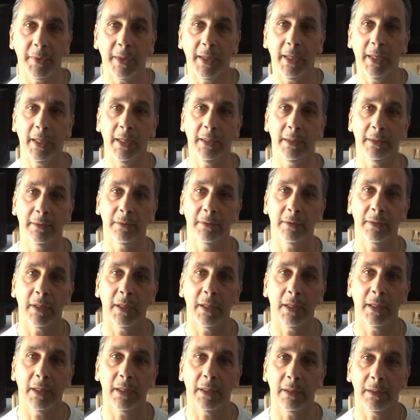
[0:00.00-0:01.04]
and
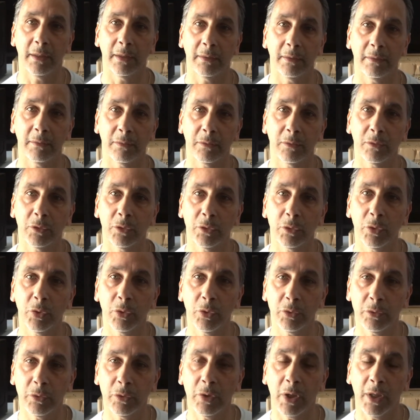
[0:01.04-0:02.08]

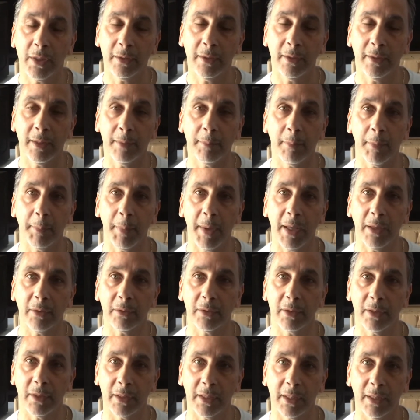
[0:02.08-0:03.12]
talk to them about
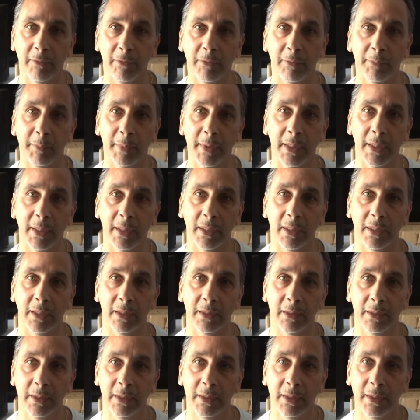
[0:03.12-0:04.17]
giving me.
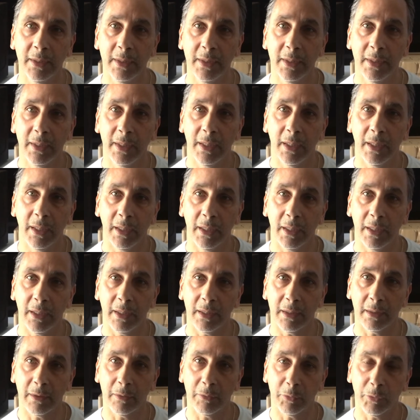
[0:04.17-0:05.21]
I
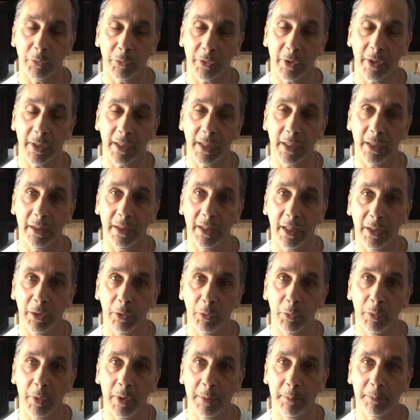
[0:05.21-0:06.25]
was going to get another
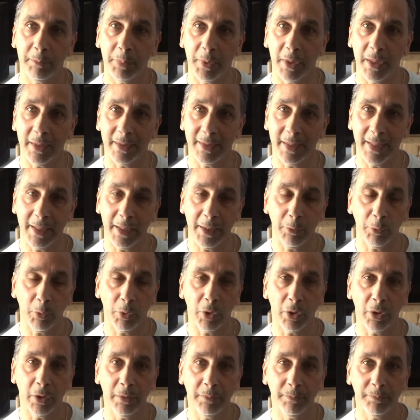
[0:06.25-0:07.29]
one, but they
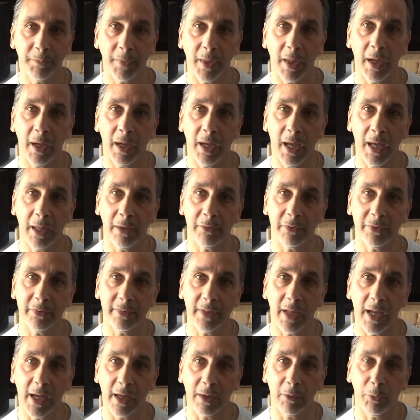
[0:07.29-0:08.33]
were out of
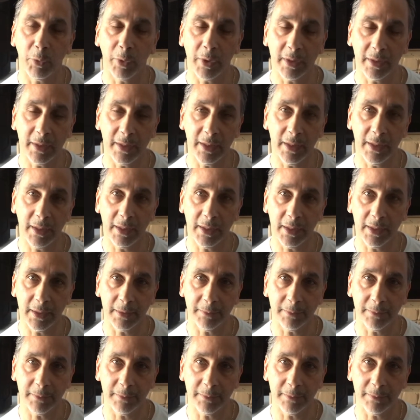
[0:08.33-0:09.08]
stock with the